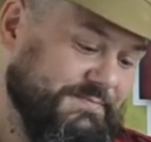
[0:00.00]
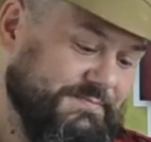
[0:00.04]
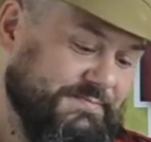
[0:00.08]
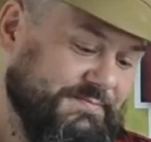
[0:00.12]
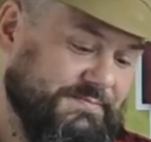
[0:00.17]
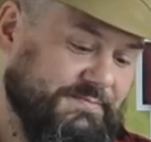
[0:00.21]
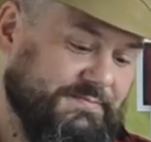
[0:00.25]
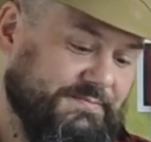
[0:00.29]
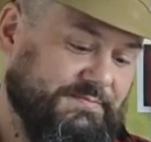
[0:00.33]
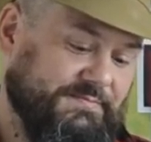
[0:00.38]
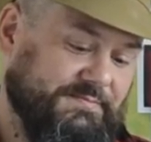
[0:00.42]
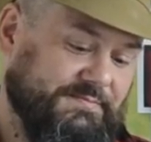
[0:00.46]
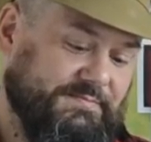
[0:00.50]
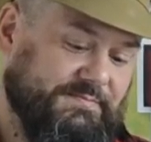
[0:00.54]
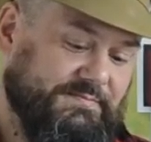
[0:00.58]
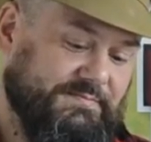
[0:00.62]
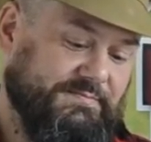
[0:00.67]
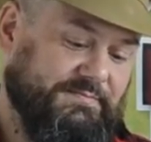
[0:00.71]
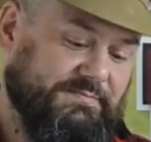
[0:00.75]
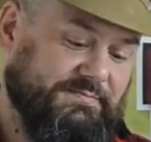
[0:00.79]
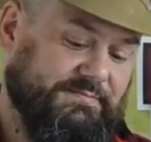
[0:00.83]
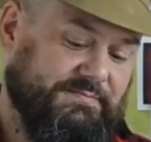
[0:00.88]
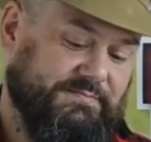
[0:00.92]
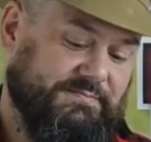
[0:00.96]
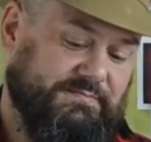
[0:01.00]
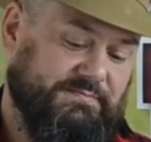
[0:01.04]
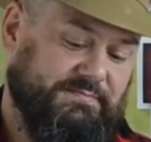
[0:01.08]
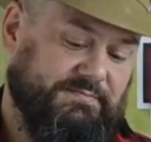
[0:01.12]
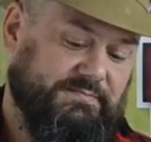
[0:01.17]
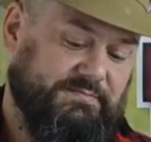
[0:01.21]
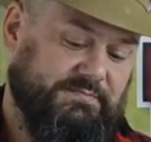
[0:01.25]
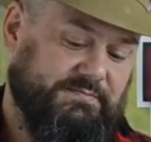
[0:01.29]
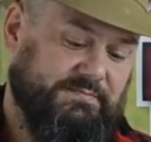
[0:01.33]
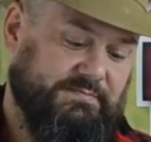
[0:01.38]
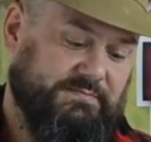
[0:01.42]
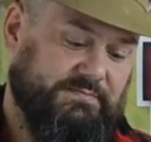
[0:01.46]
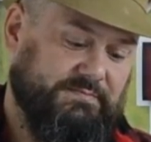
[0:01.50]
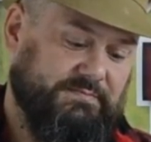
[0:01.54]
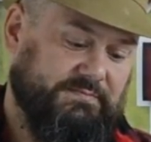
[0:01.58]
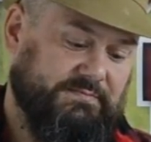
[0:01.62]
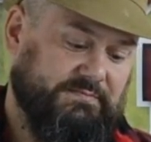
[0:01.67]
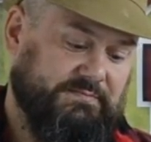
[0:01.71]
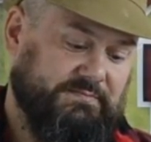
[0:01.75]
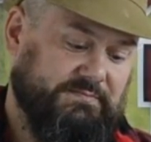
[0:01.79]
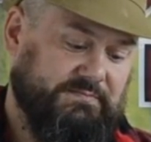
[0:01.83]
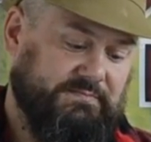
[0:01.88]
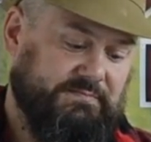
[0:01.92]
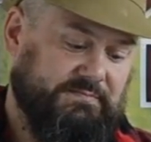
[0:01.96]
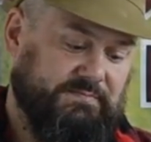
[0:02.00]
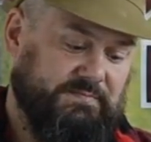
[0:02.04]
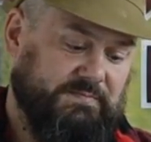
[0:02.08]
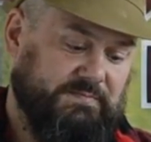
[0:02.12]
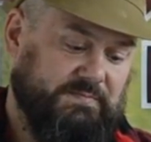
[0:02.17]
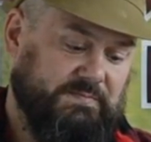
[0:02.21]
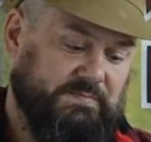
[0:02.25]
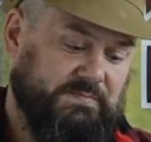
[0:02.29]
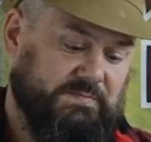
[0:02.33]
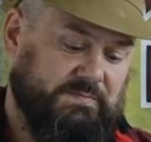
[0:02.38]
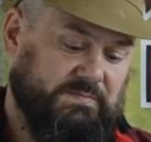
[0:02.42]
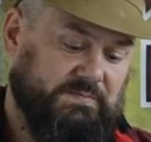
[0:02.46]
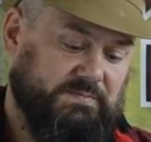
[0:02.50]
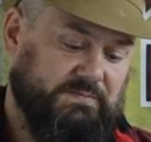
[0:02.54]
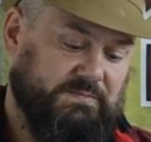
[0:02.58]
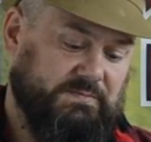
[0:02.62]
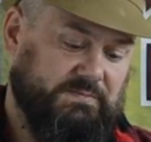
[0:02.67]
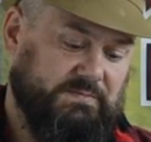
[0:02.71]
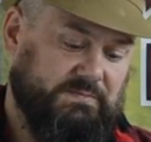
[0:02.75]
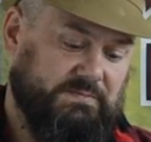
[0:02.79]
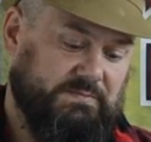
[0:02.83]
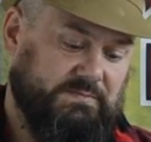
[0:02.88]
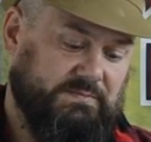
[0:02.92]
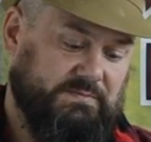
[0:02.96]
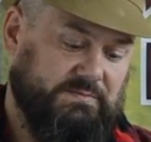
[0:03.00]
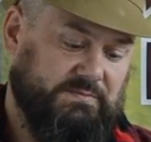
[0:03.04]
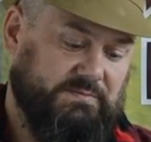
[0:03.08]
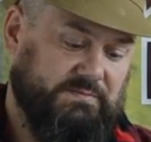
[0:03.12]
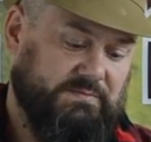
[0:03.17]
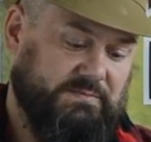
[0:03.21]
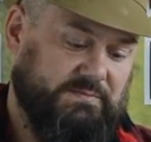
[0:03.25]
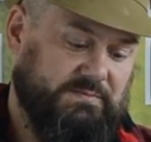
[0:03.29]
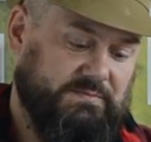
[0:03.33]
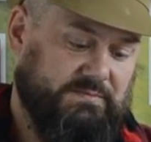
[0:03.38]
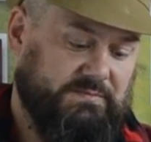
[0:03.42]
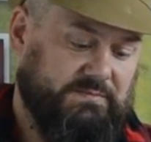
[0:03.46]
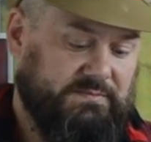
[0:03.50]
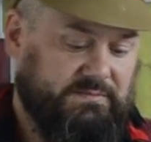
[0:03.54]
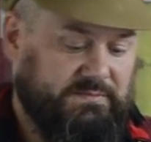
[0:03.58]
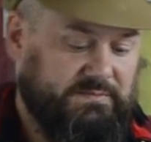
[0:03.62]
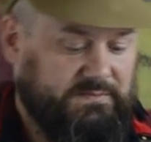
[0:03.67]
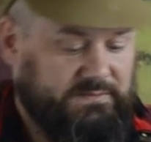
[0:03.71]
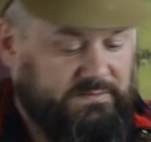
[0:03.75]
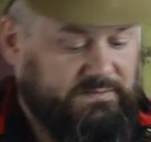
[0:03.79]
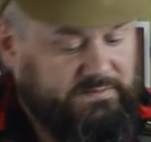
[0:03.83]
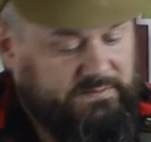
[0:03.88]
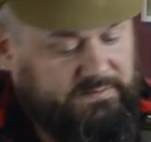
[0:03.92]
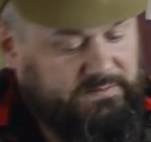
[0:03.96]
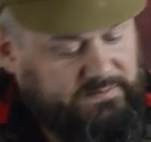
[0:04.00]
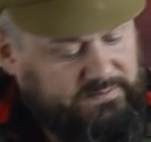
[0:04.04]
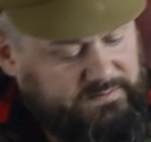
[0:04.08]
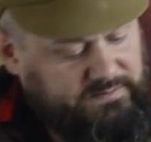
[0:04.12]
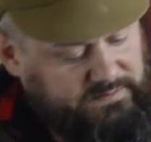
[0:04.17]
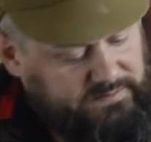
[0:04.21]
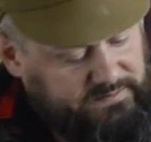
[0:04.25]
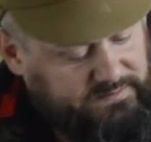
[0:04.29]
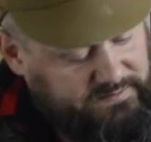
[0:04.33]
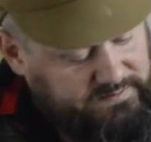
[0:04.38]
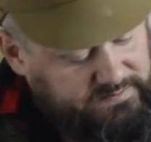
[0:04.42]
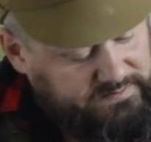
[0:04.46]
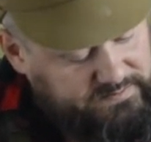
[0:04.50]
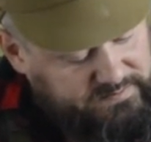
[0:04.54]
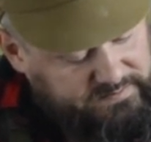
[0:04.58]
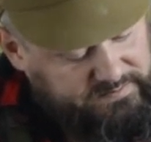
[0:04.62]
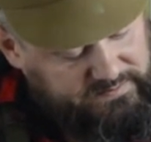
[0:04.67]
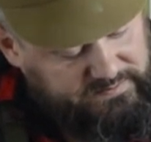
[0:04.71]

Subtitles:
The person shown says nothing.